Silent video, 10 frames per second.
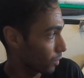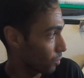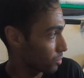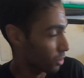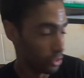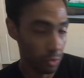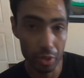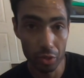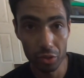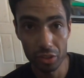We'll start throwing
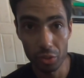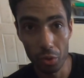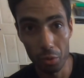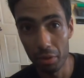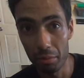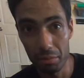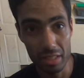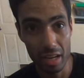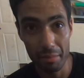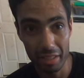on the oil pump, the
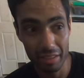timing, and